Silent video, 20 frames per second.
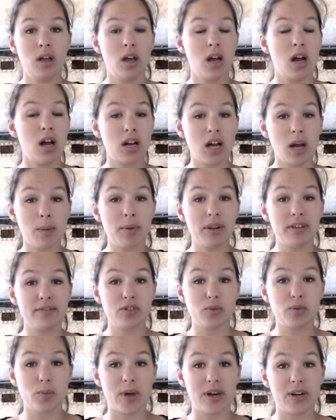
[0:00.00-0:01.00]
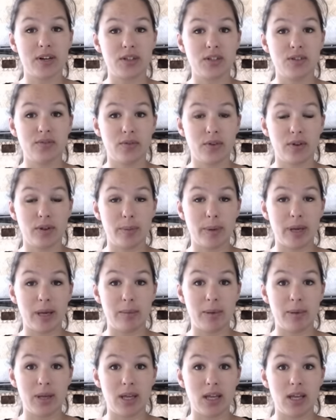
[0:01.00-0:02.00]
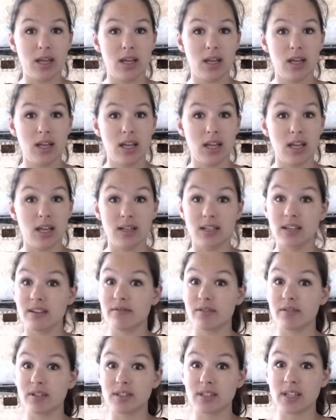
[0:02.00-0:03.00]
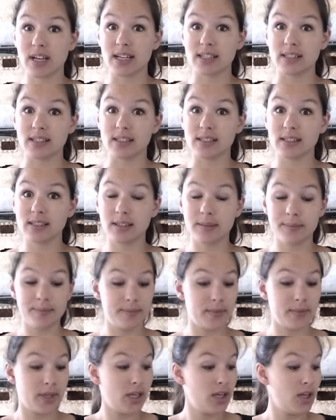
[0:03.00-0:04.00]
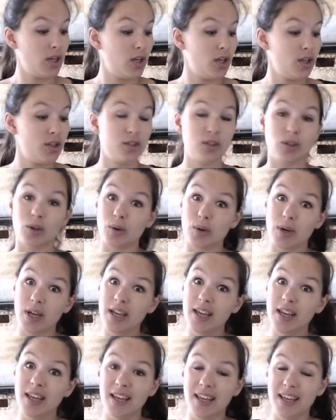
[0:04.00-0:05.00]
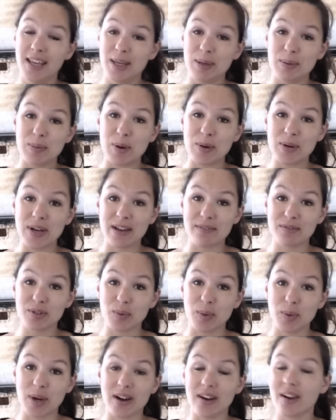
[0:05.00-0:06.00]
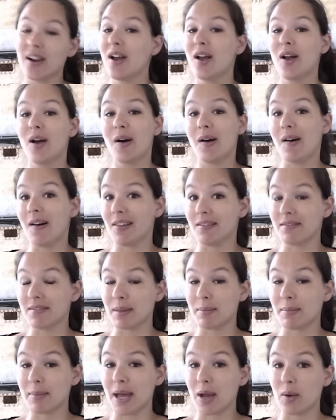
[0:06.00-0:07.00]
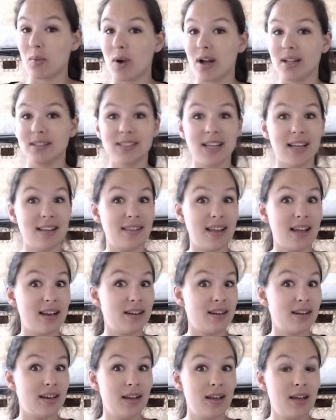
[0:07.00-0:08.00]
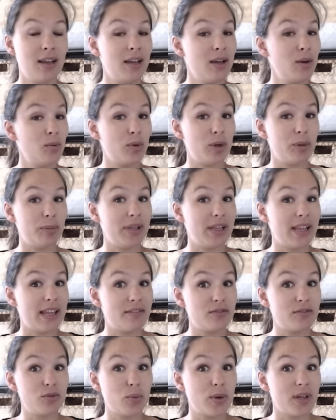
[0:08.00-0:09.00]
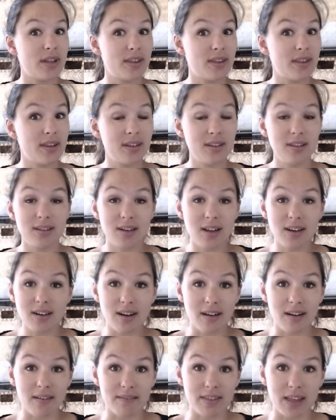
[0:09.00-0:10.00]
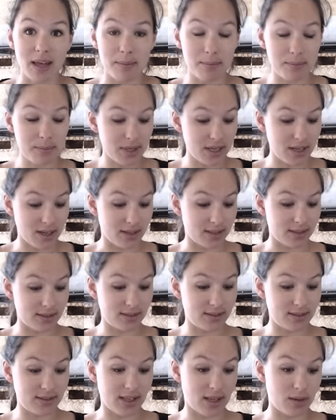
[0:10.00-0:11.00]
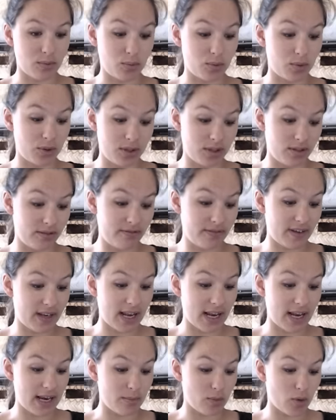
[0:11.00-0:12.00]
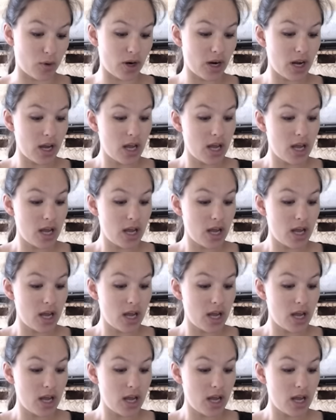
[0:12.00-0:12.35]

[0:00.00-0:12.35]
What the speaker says: a couple of sweaters for the baby in different sizes, so he won't have to wear all of them at once and then we'll be left with none of them because they wouldn't fit anymore.